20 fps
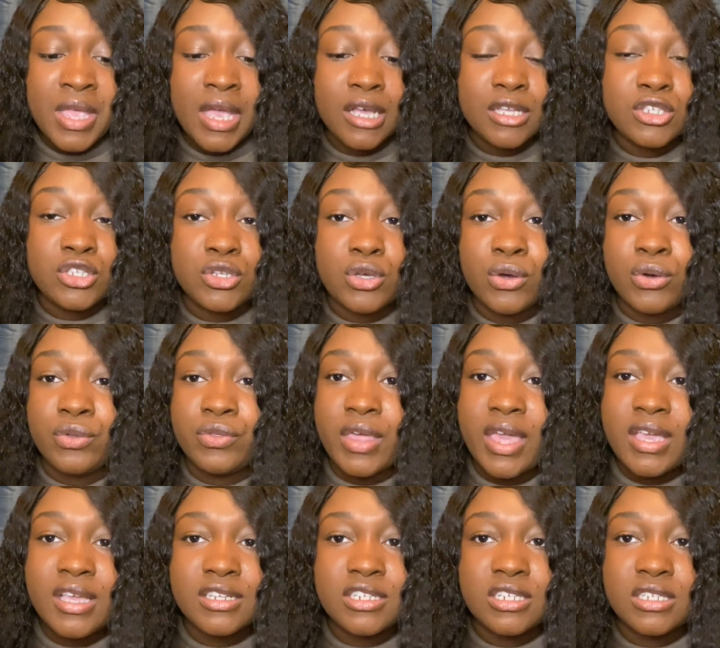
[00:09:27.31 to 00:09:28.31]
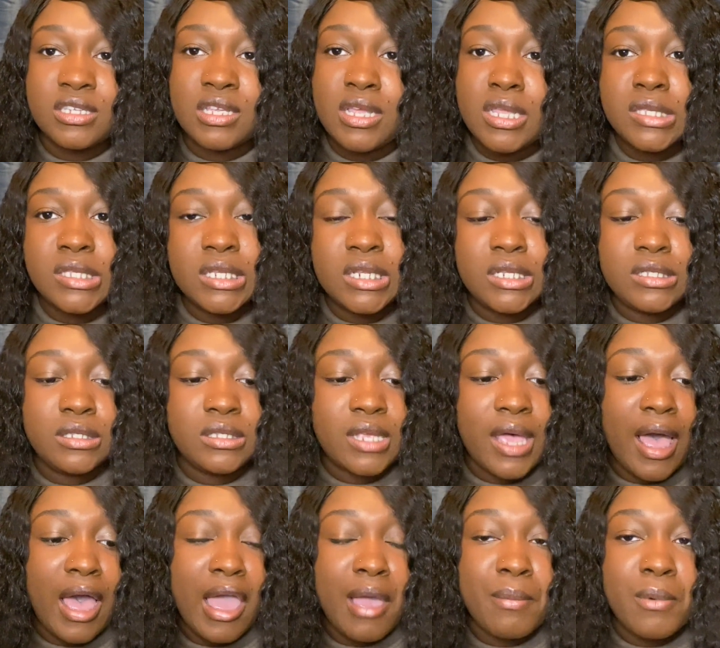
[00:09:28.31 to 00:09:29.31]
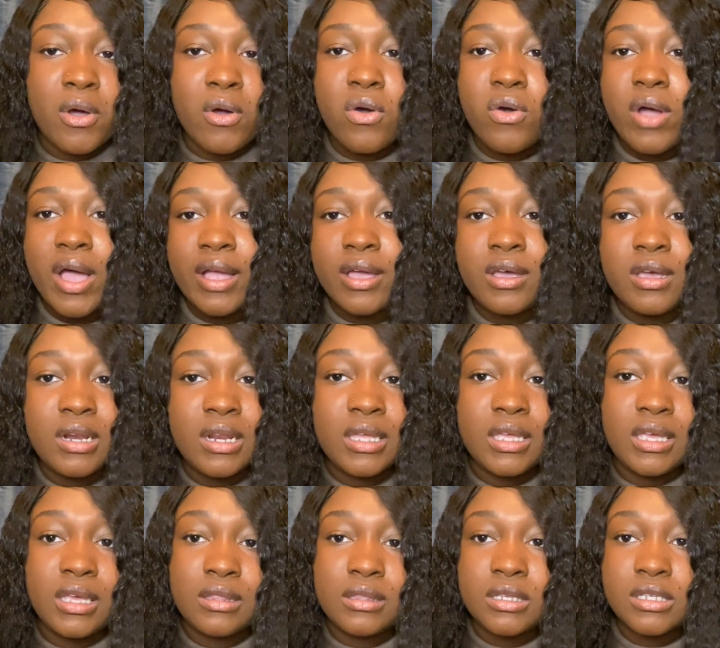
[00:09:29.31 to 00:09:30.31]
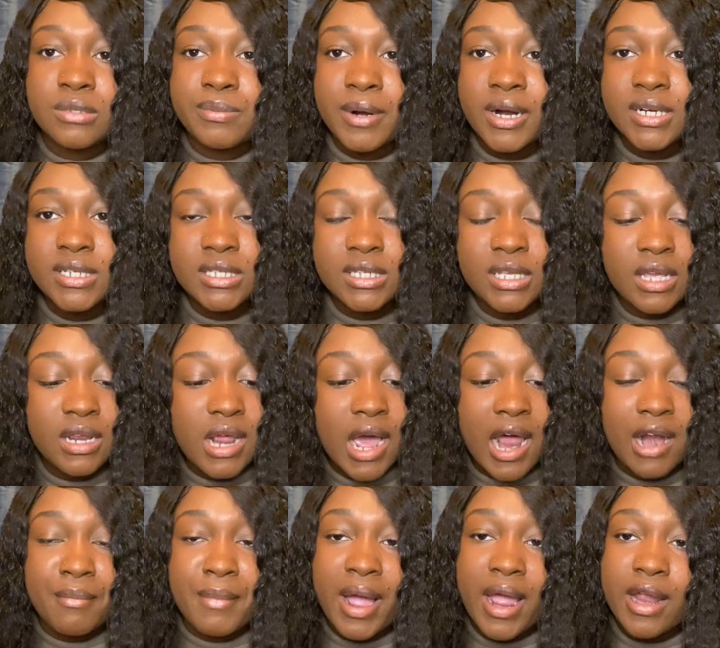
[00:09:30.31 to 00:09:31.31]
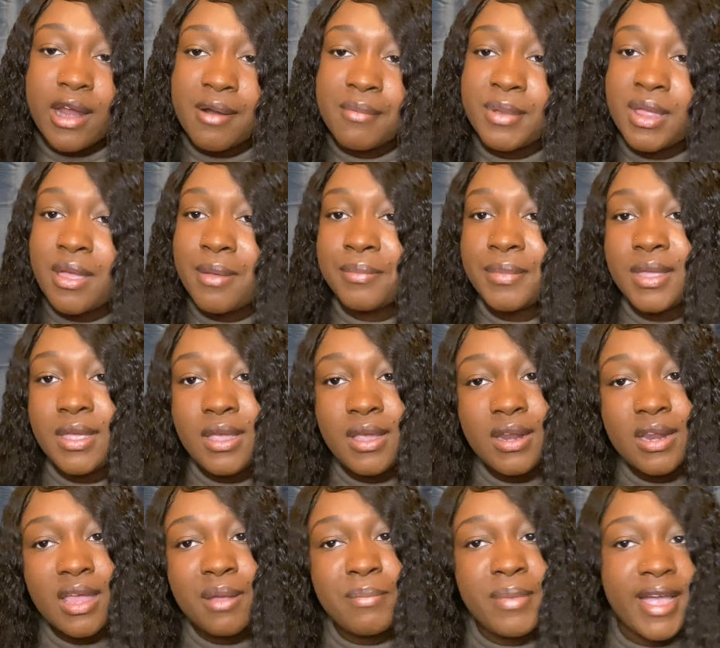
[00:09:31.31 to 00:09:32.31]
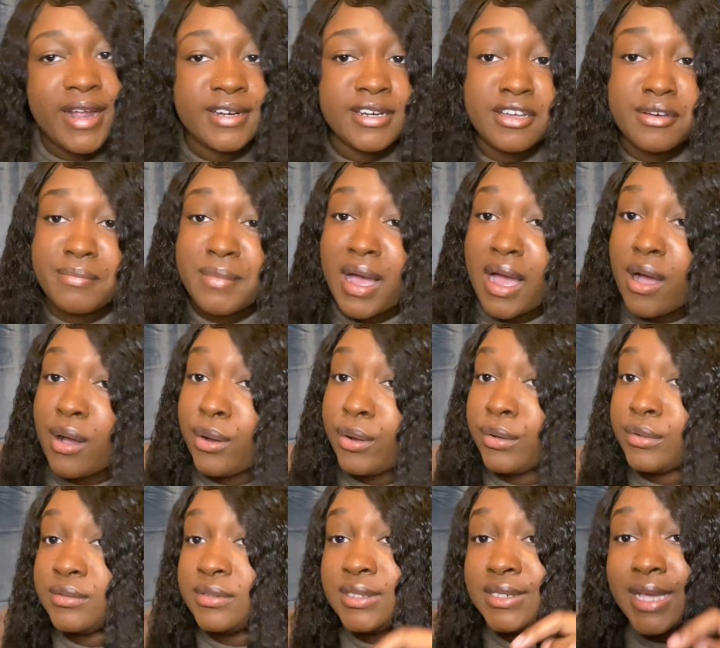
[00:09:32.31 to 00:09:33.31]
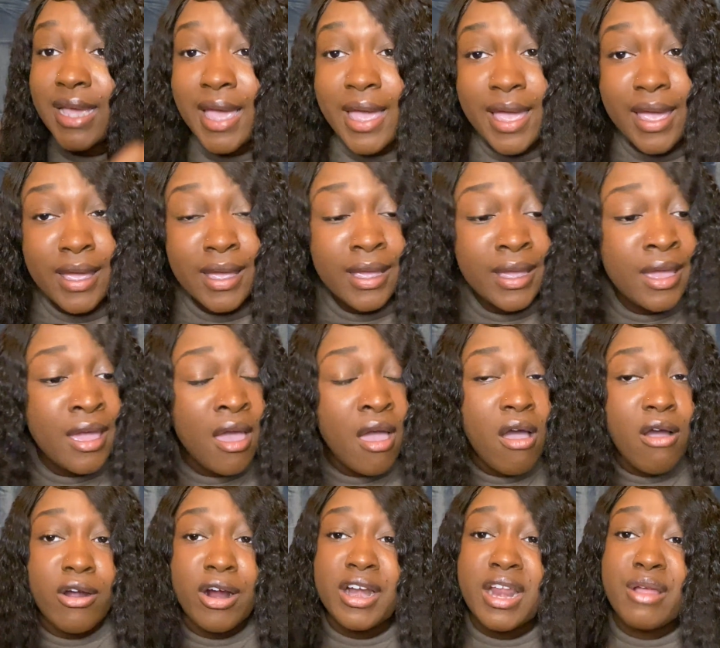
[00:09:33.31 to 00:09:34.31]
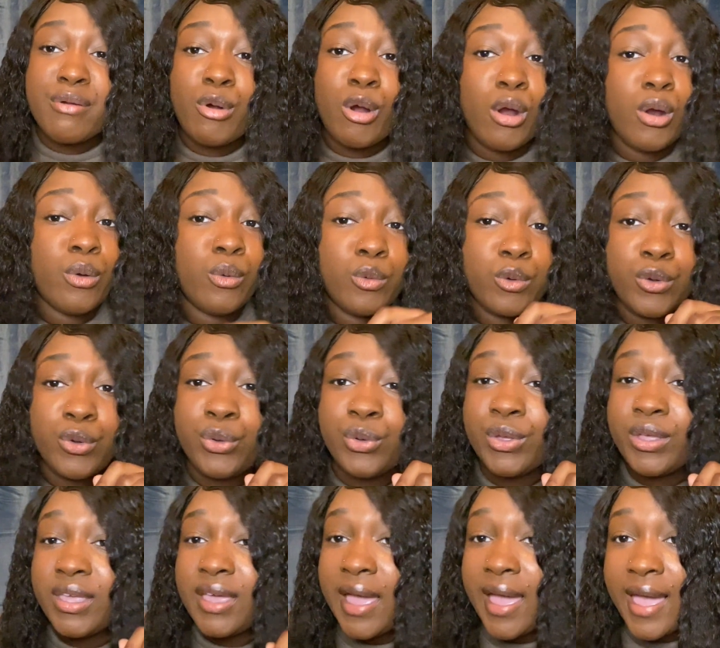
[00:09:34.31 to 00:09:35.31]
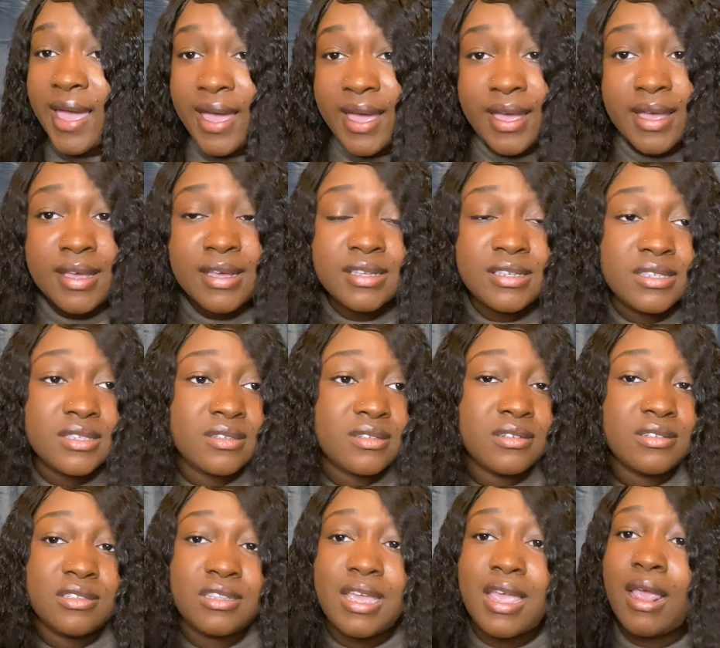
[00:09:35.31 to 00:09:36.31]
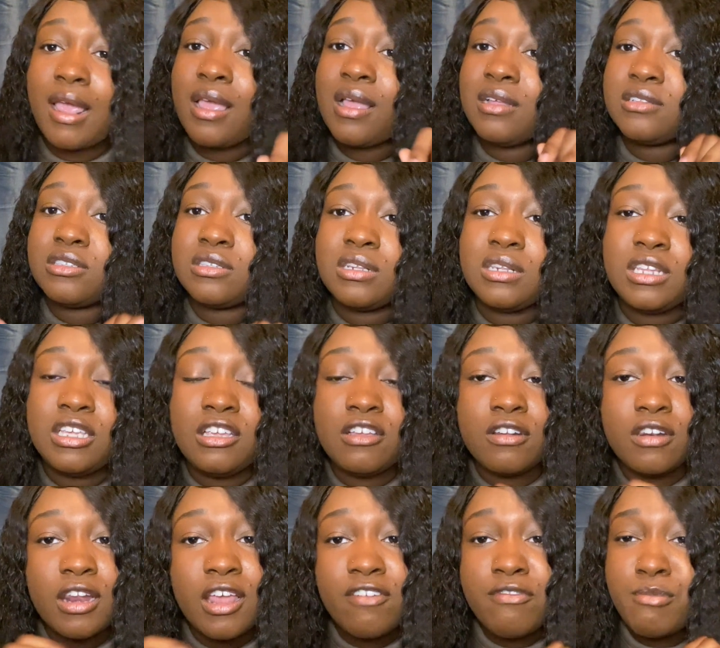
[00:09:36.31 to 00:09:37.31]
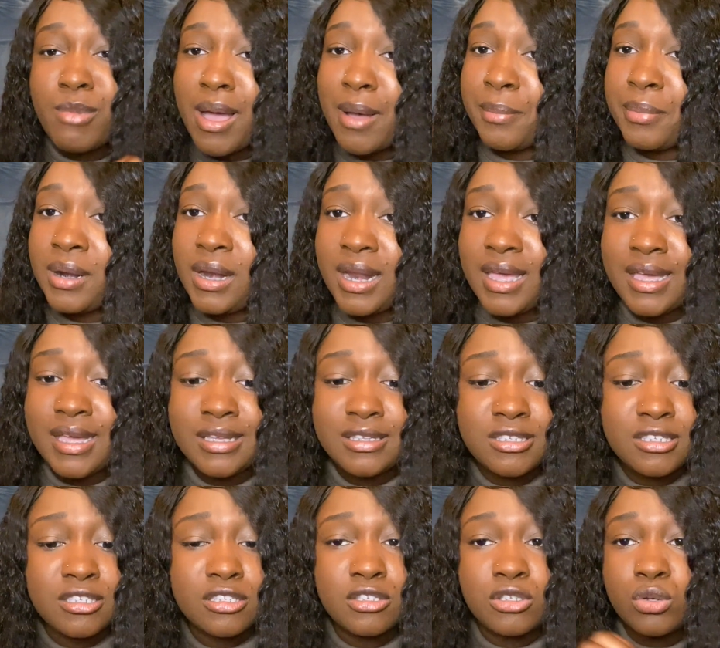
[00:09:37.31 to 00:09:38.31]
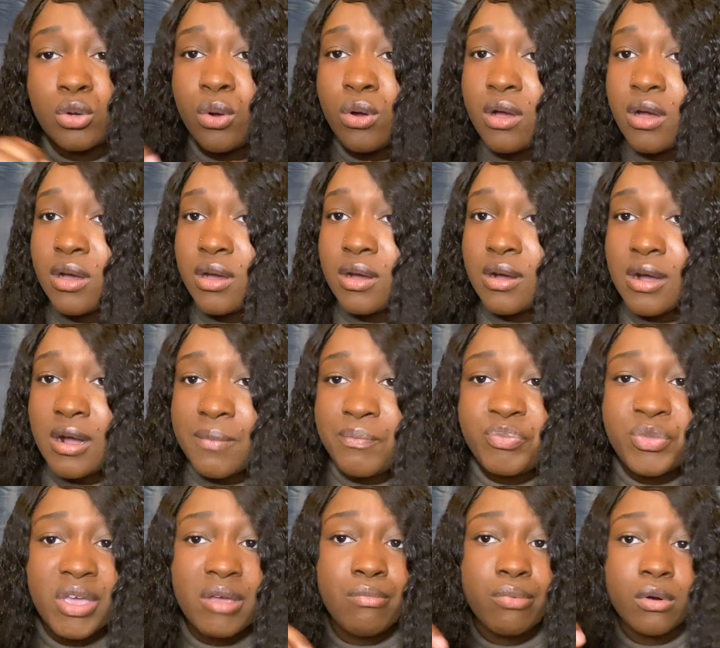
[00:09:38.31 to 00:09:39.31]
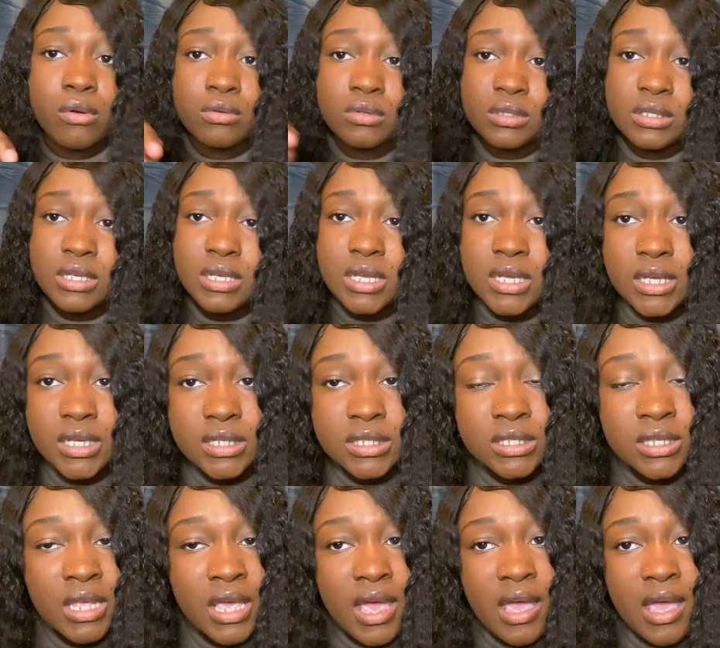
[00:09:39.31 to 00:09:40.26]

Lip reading: So they could just easily type, oh, I couldn't get this person out of my Airbnb. They backed up my whole day, or they were a rude guest, or they left my place tore up. They broke this.